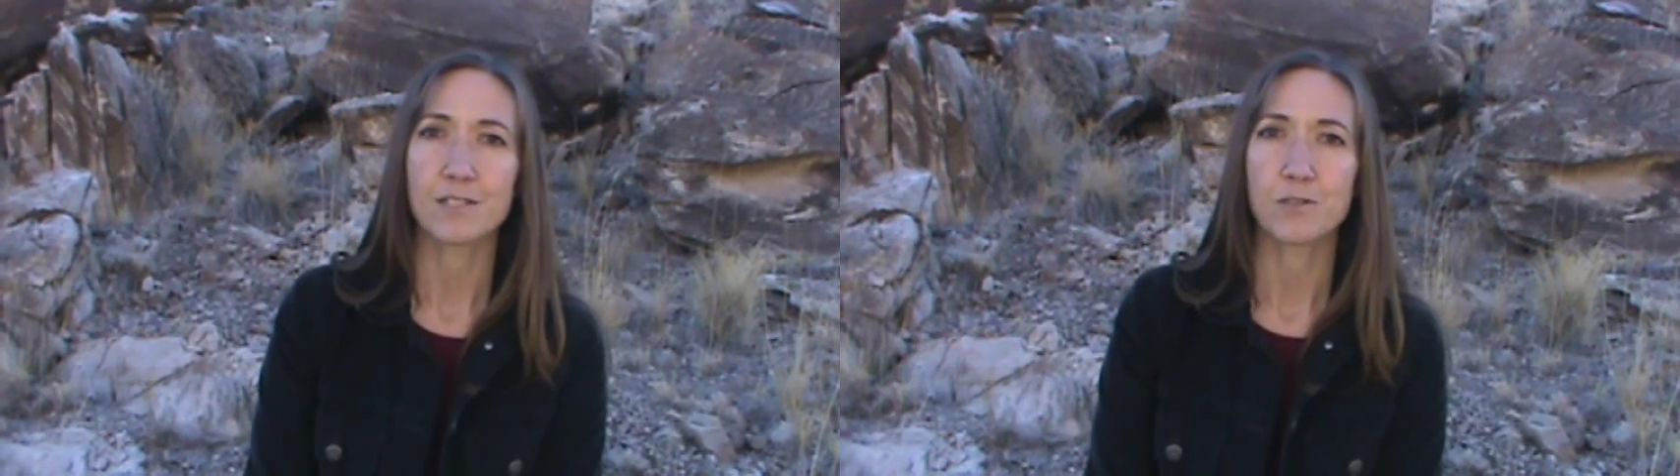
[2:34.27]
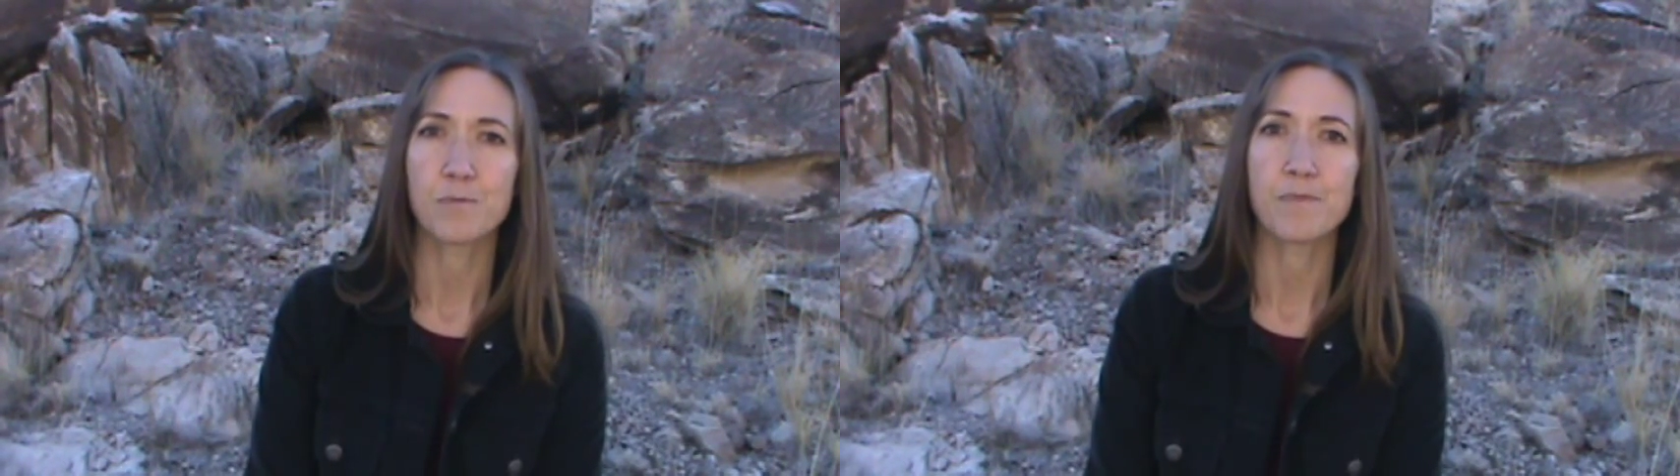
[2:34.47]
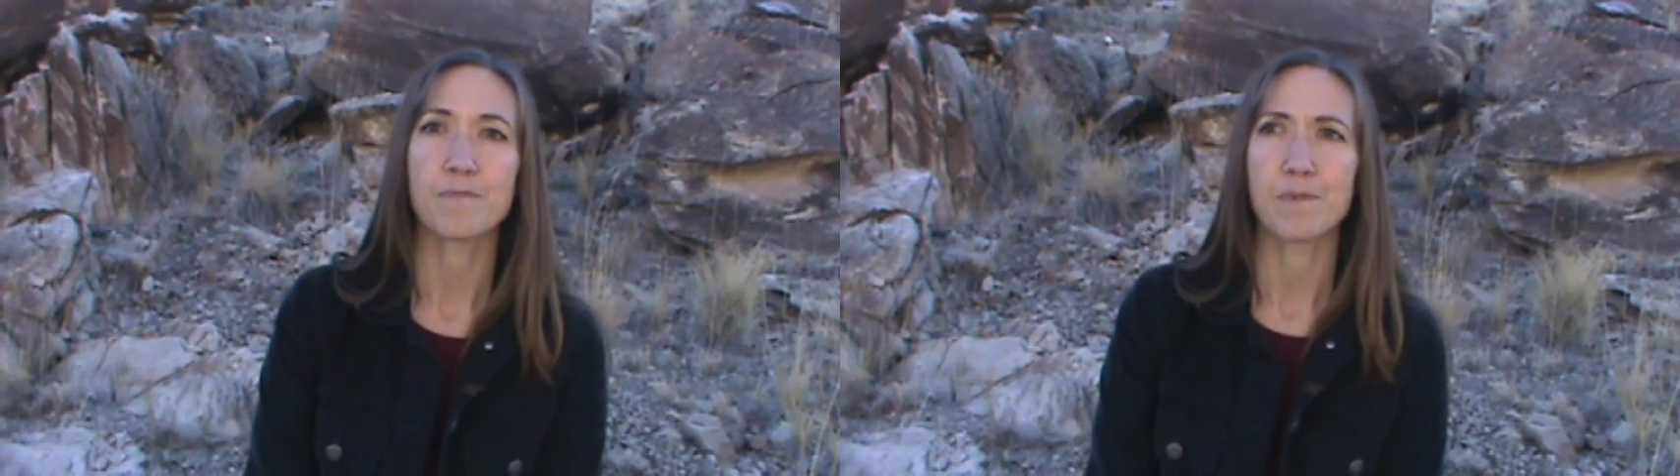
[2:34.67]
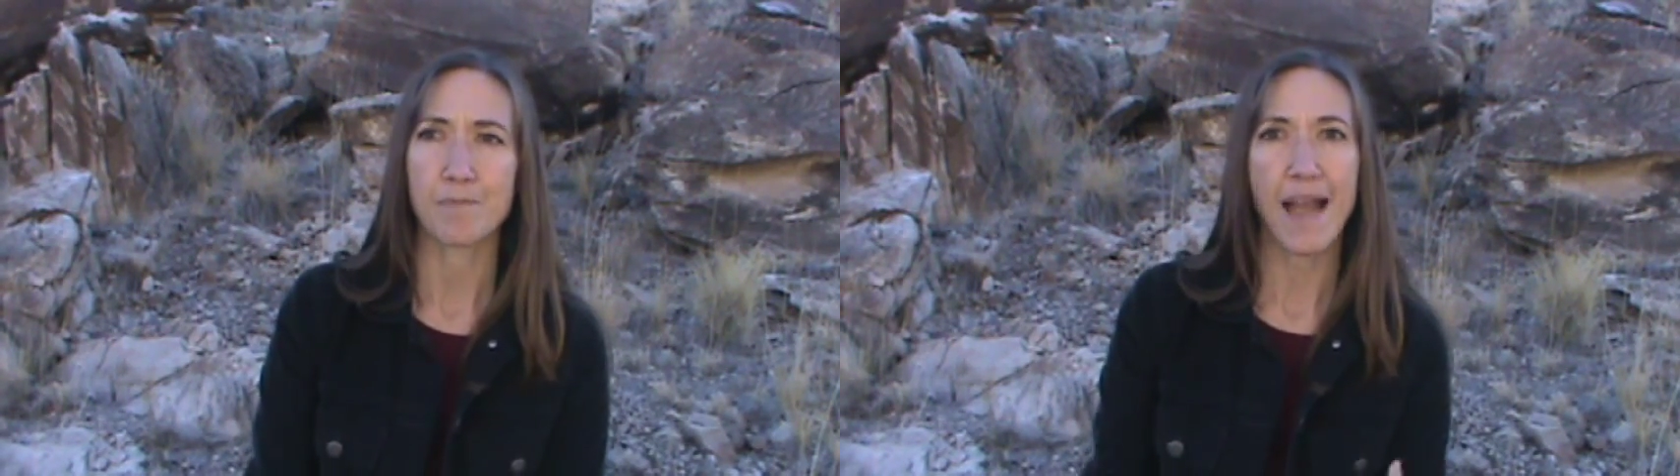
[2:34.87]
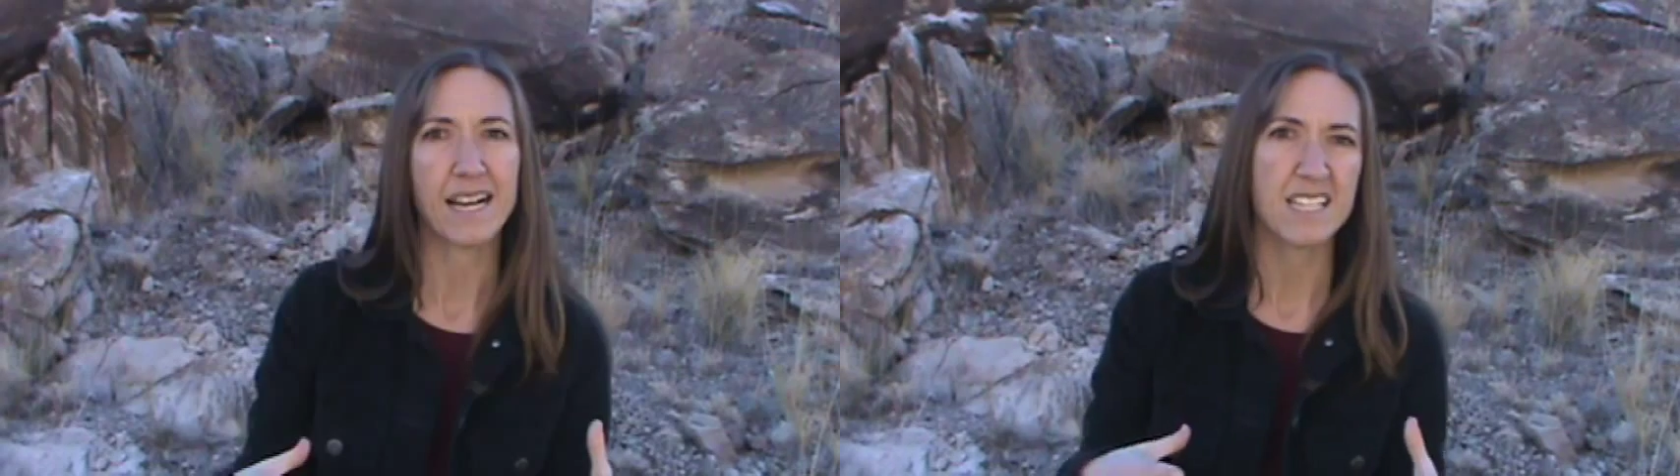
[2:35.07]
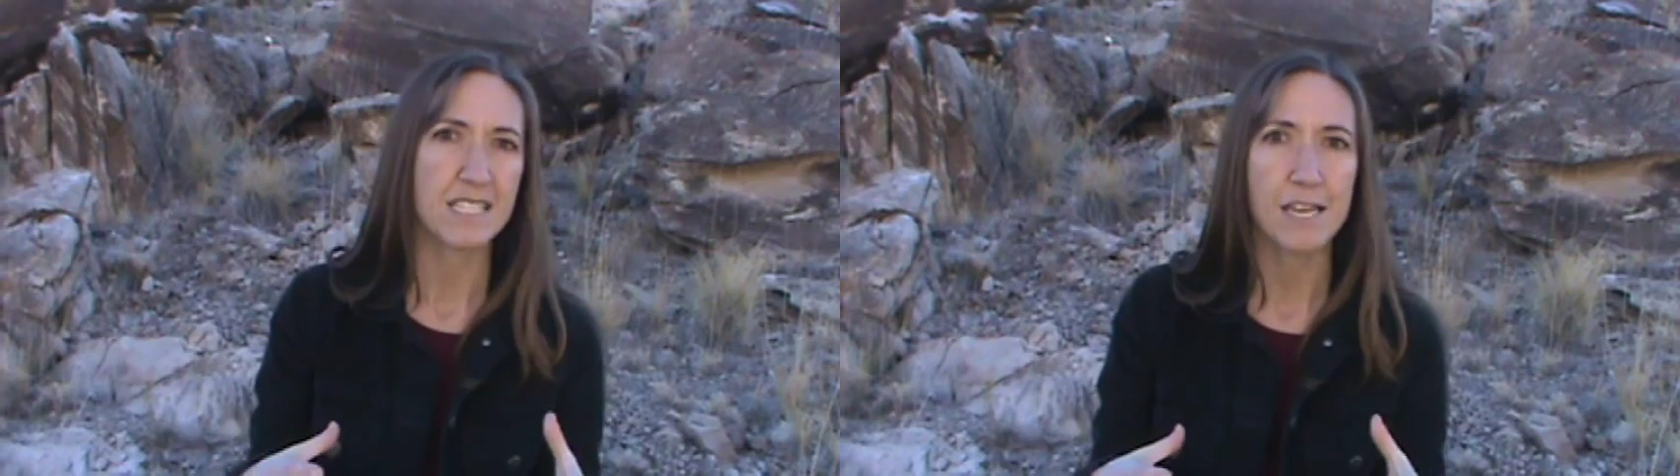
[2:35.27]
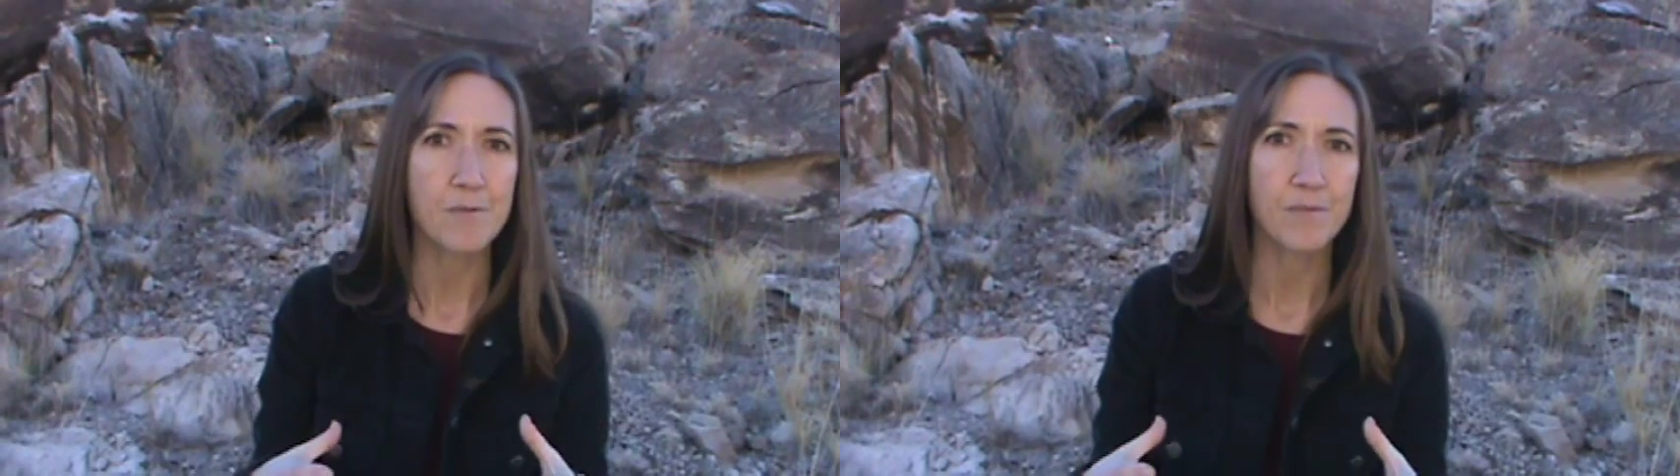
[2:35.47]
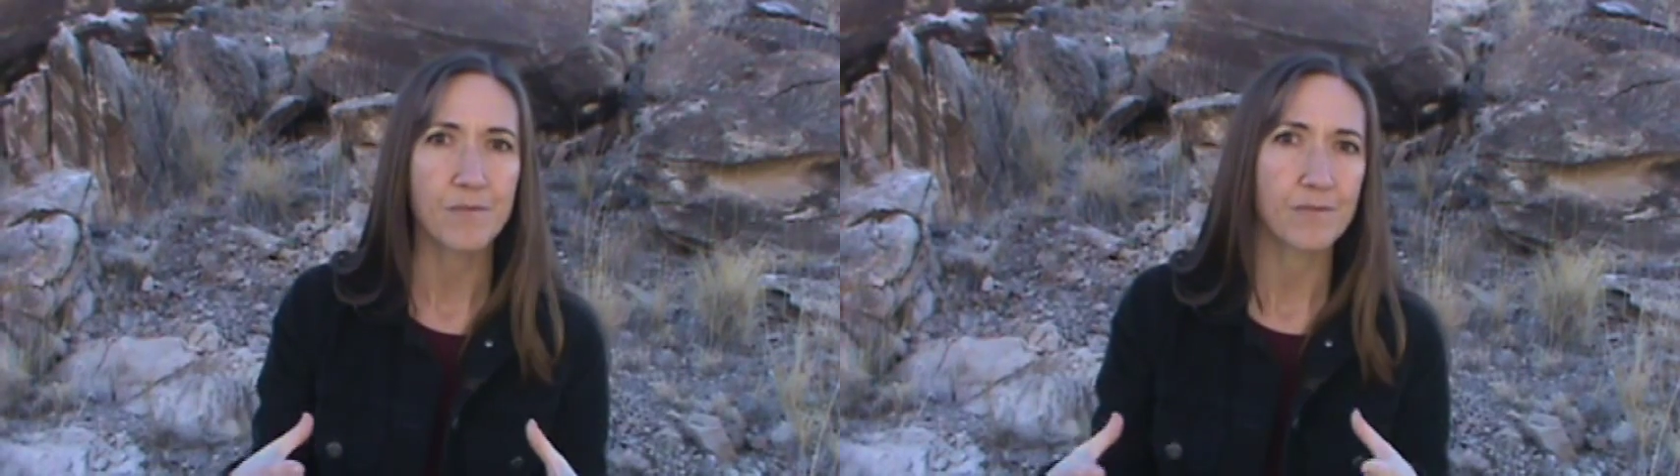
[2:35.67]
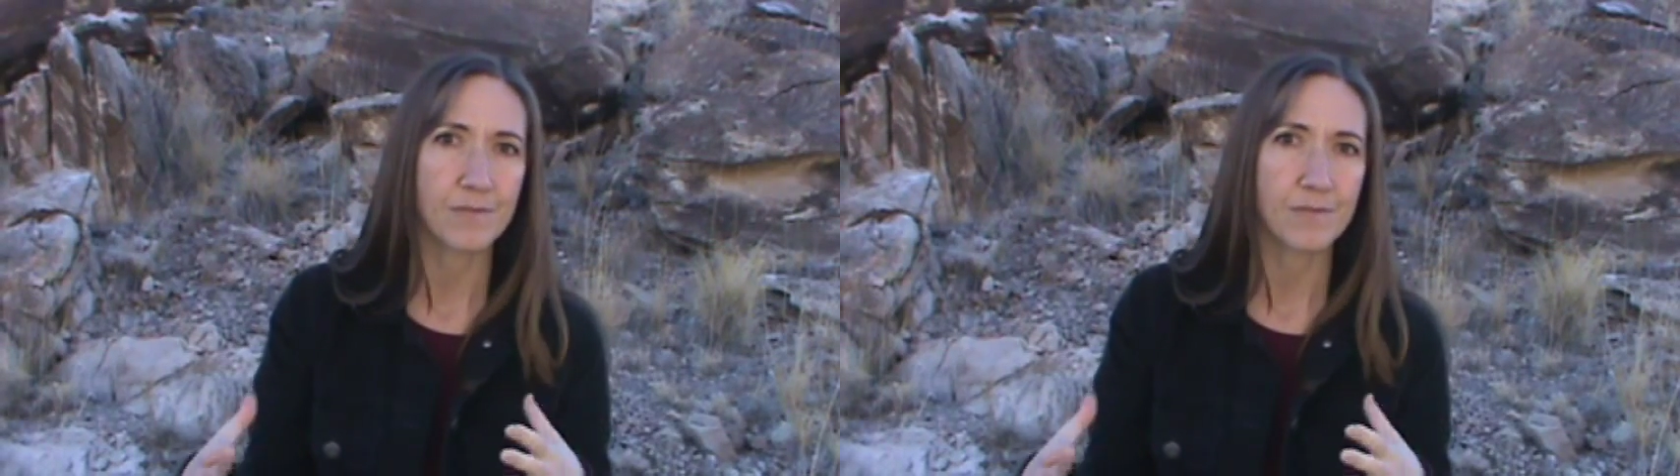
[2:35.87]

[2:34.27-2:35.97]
to package them,